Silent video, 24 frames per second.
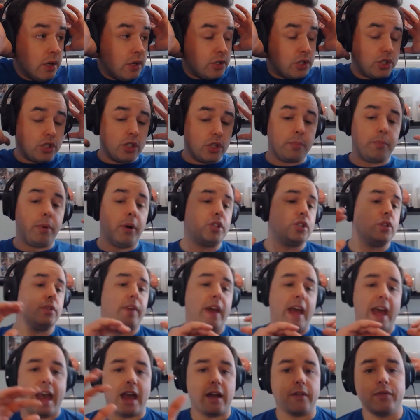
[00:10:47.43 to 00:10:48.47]
Just a bunch
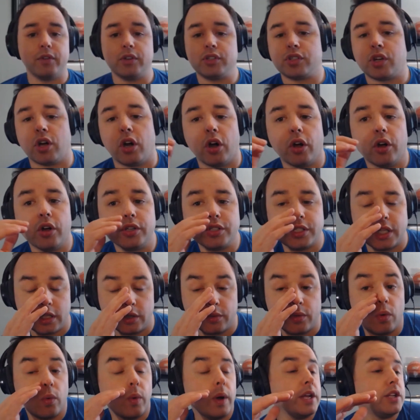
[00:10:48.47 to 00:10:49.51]
of average cards, and
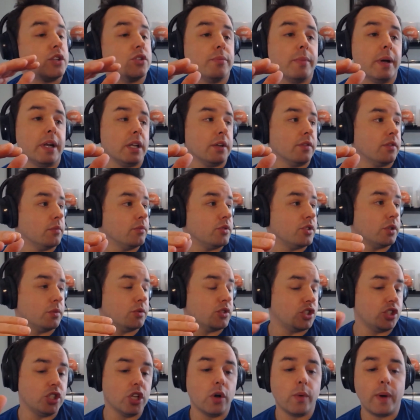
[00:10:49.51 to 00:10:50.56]
there were way too many of them. So there
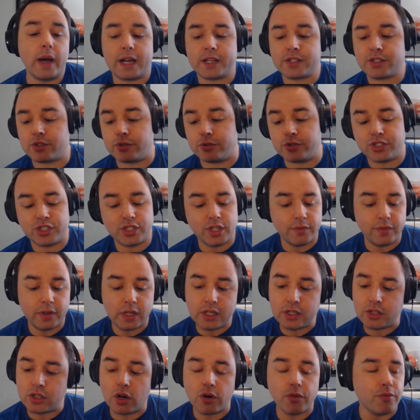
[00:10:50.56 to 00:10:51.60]
was no
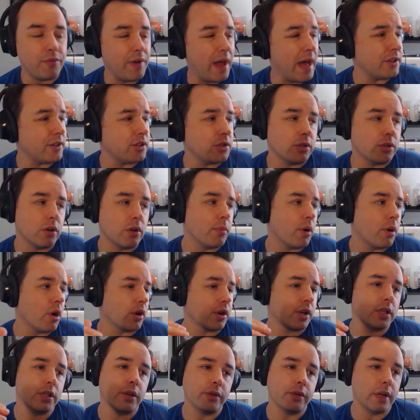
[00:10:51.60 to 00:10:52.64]
exclusivity, no value, no
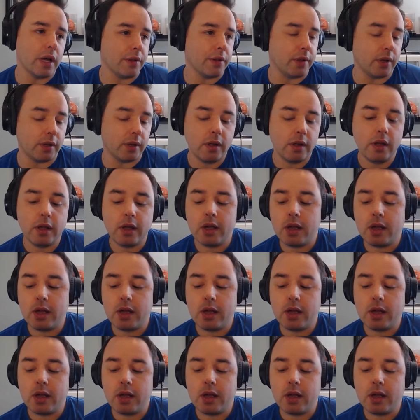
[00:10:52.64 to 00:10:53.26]
market, no nothing.